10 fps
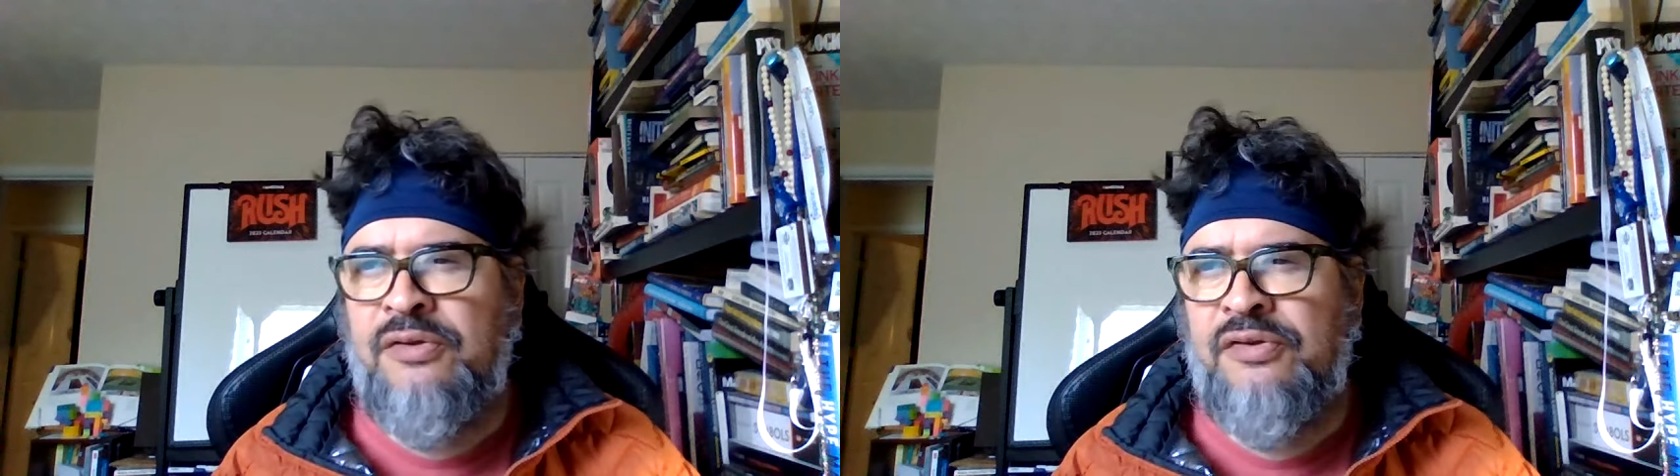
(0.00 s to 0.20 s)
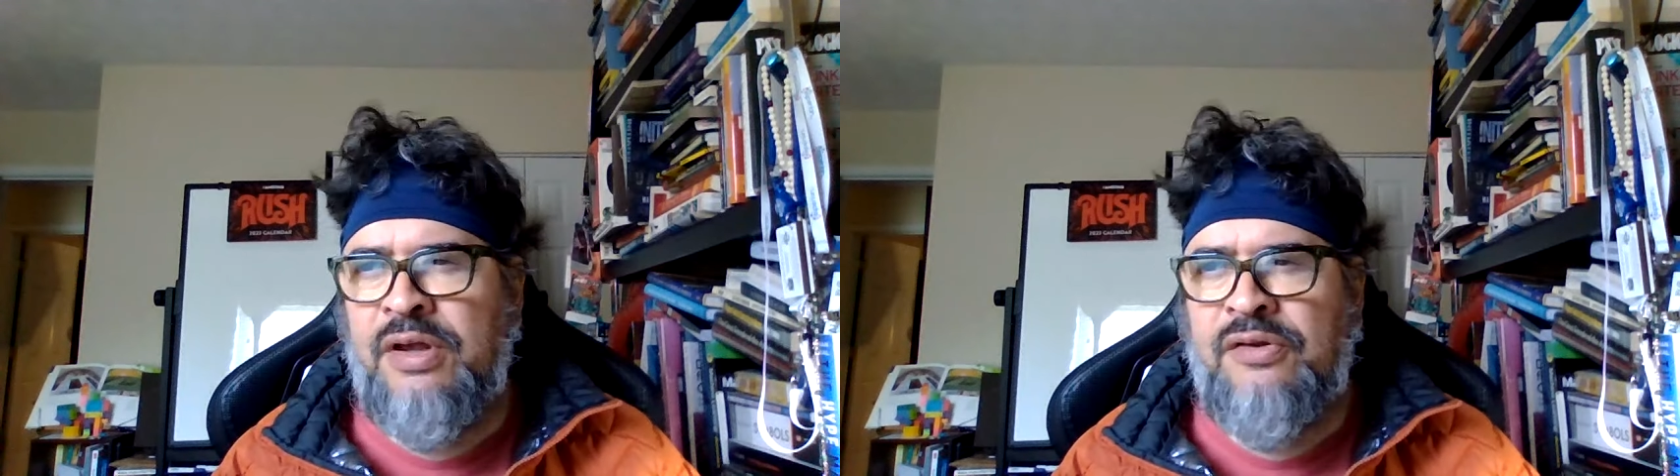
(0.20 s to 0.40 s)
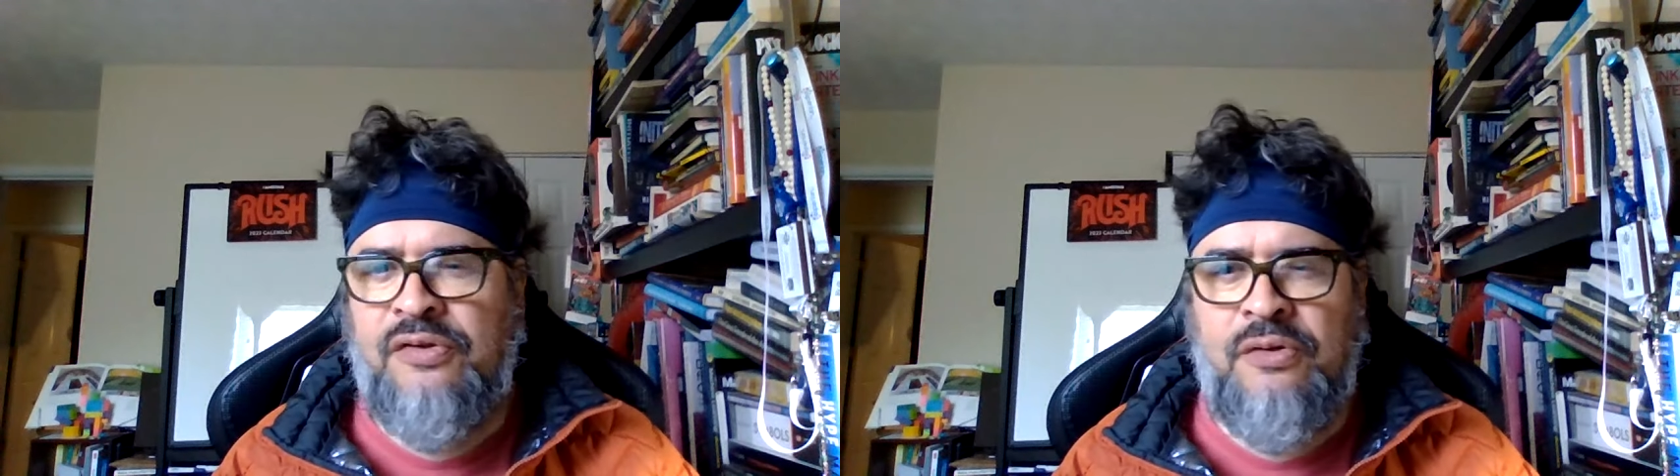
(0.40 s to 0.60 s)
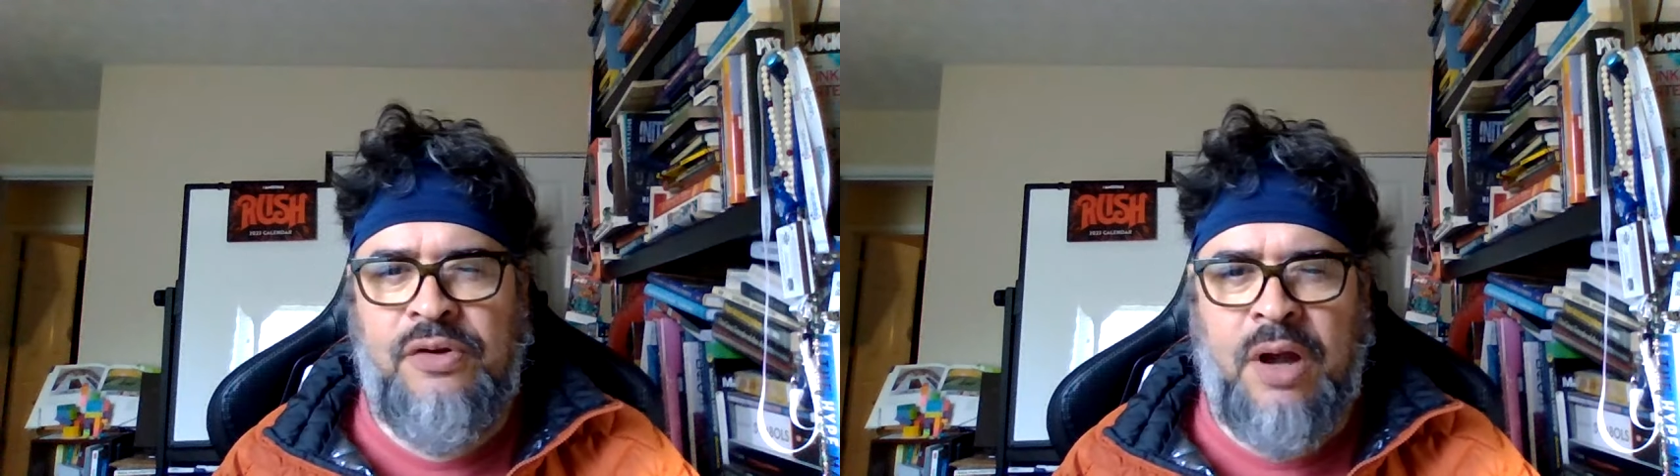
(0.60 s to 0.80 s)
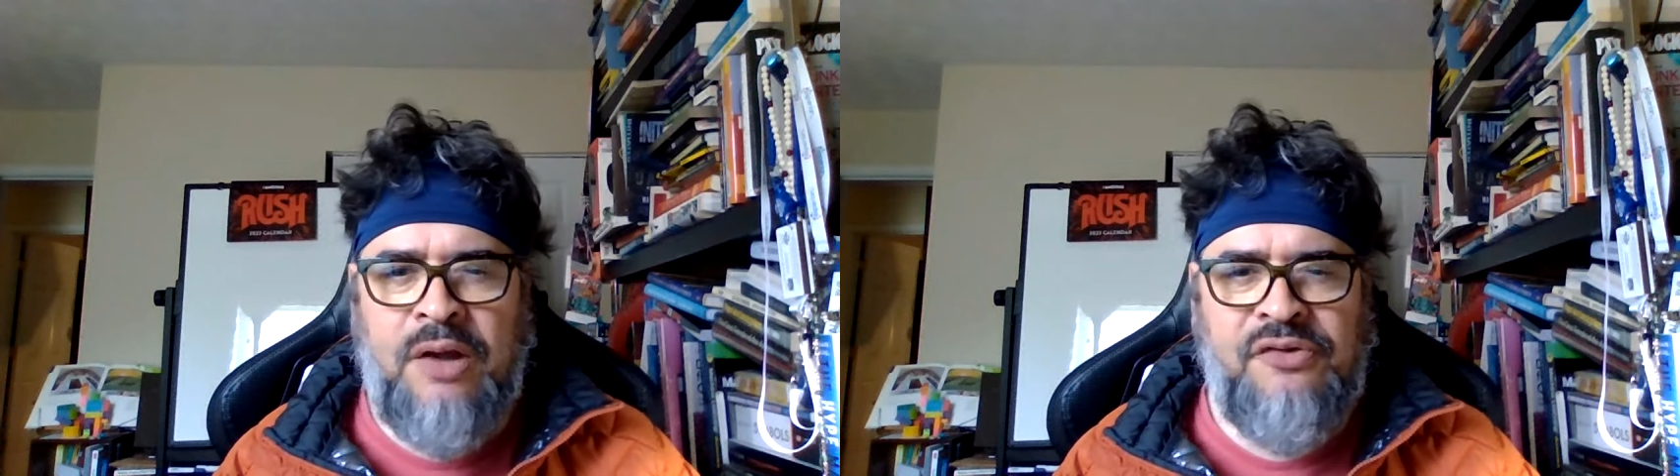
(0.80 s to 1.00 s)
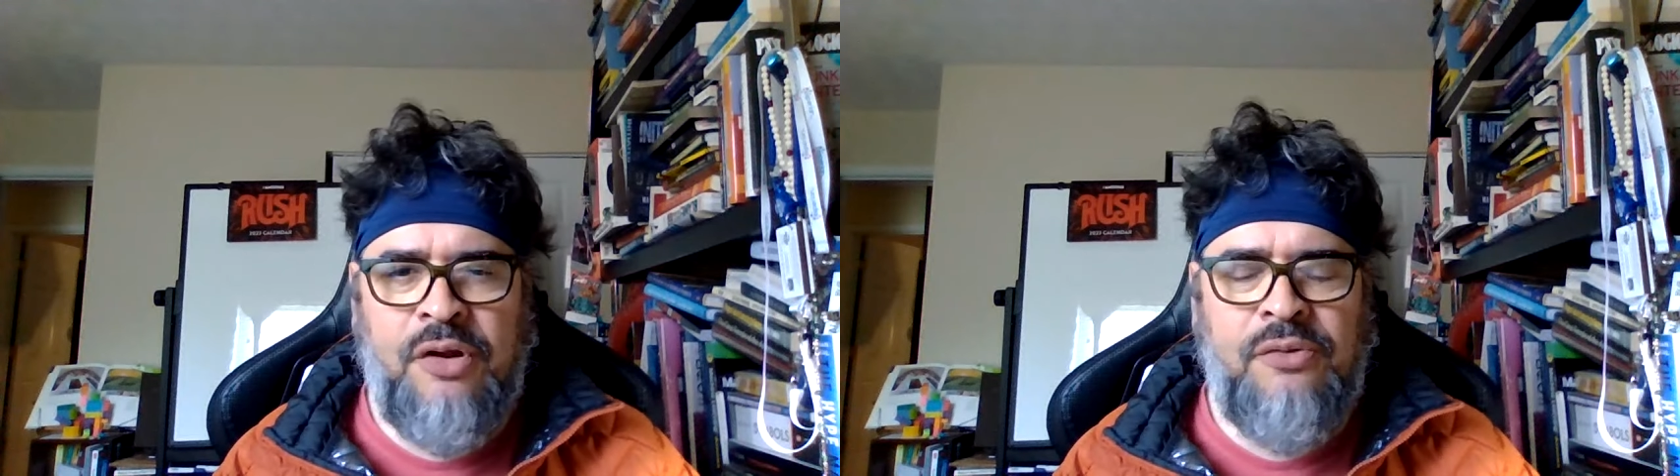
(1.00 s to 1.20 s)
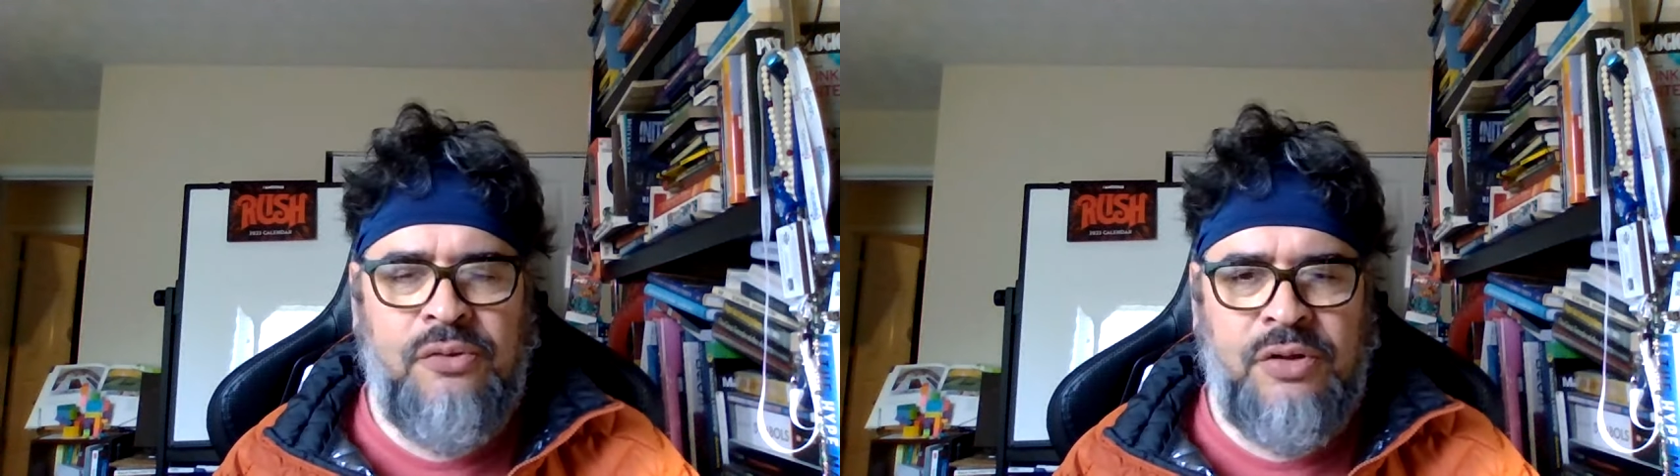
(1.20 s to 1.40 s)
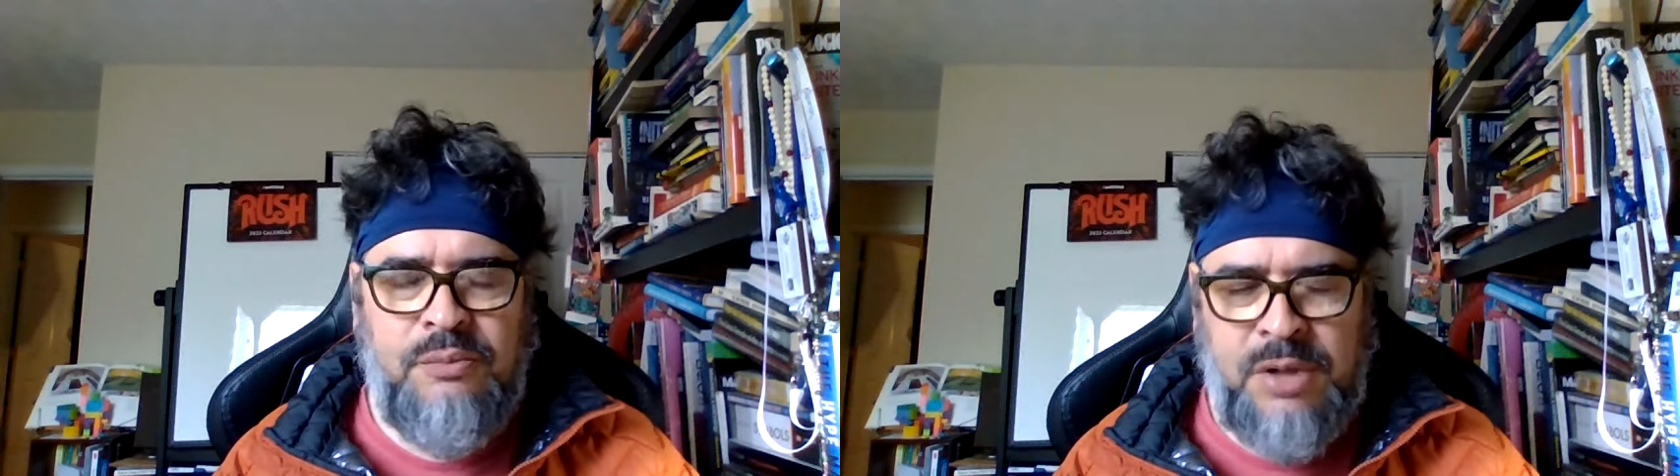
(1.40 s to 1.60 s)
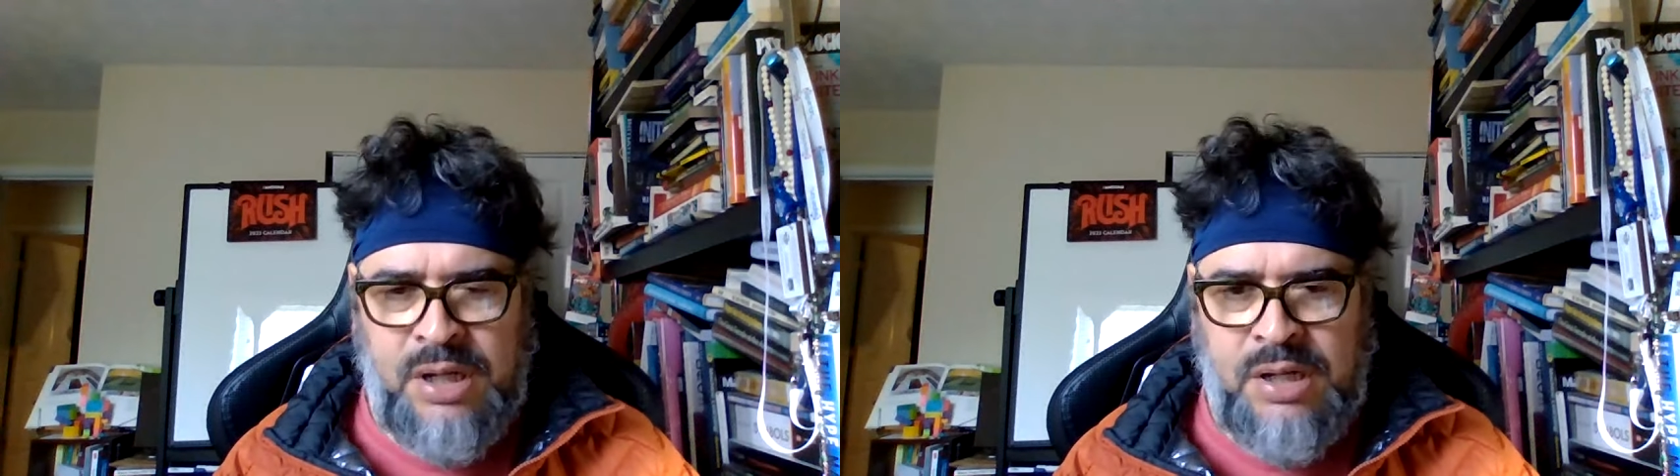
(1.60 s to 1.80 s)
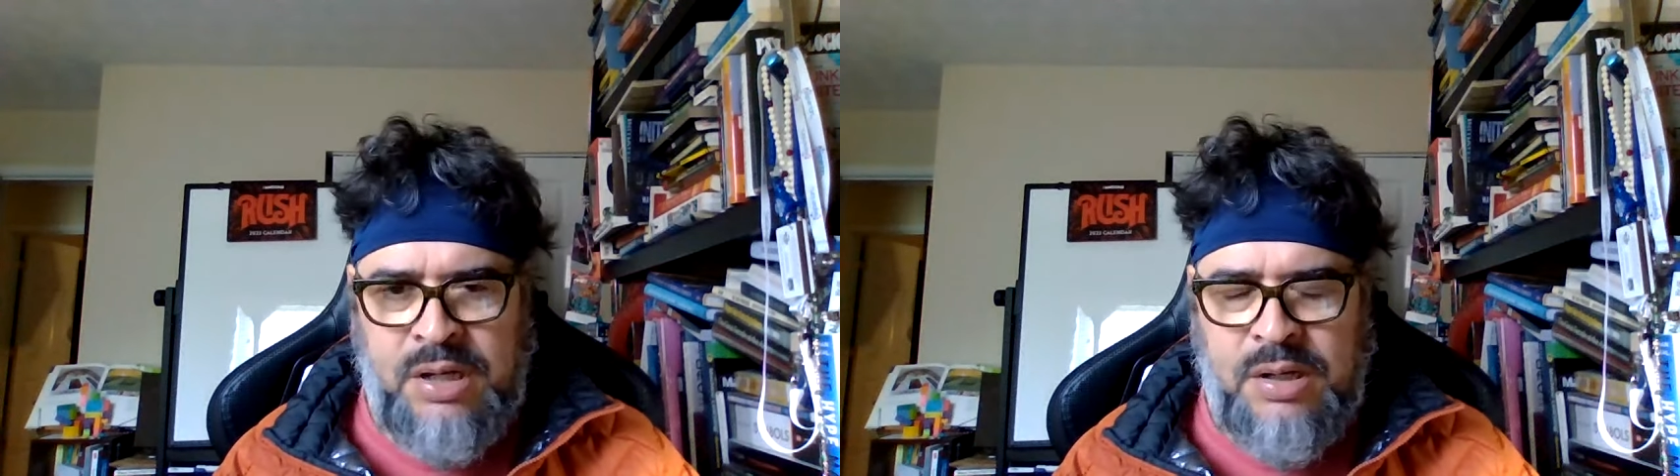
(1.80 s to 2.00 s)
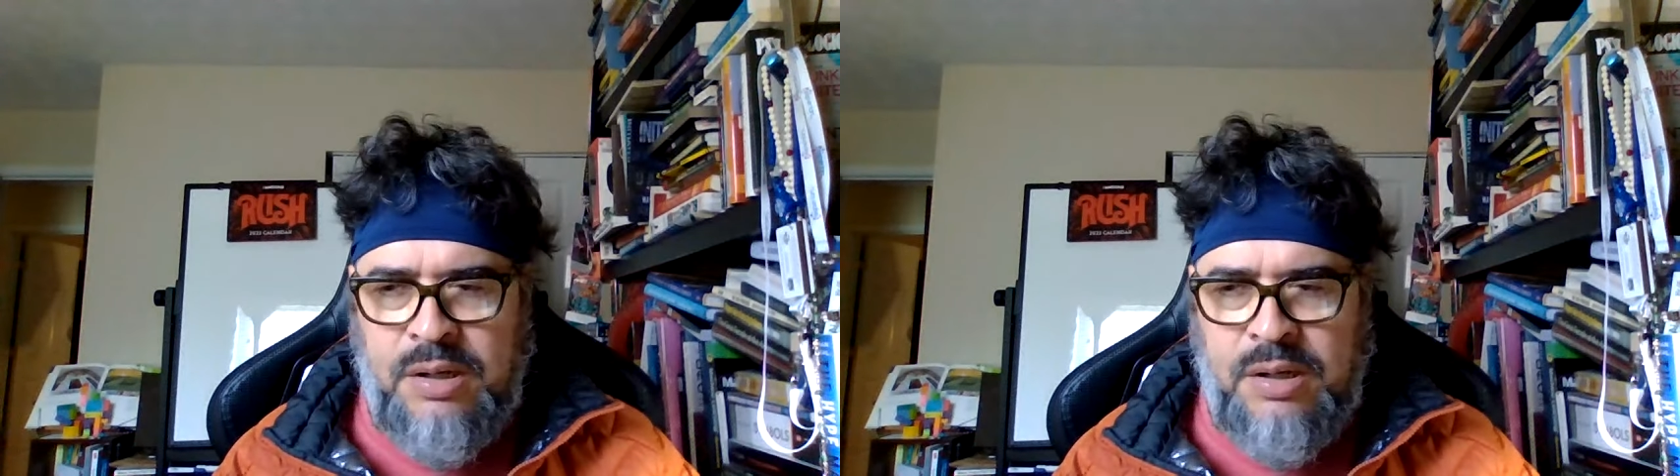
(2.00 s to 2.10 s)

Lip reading: see two guys younger than me